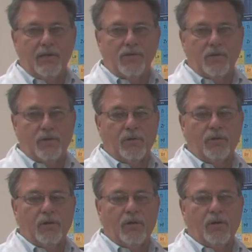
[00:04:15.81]
These
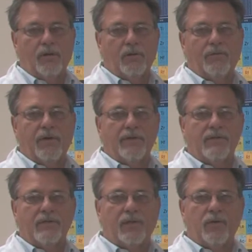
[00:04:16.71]
are
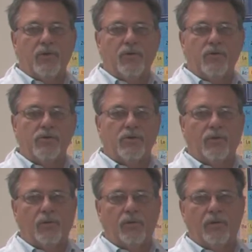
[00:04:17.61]
devices that are used
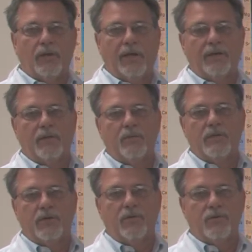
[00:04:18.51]
to look at the
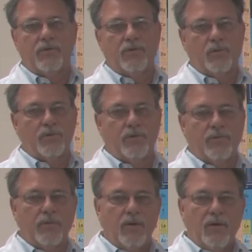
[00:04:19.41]
materials in terms
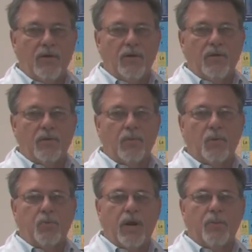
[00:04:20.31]
of
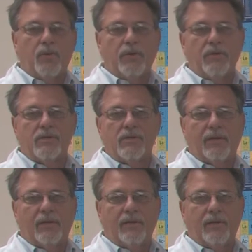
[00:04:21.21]
thermal properties
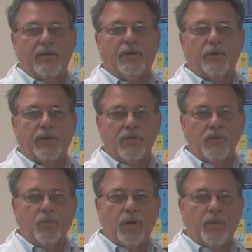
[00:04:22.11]
and
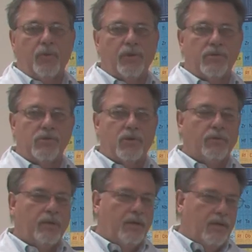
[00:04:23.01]
degradation properties. So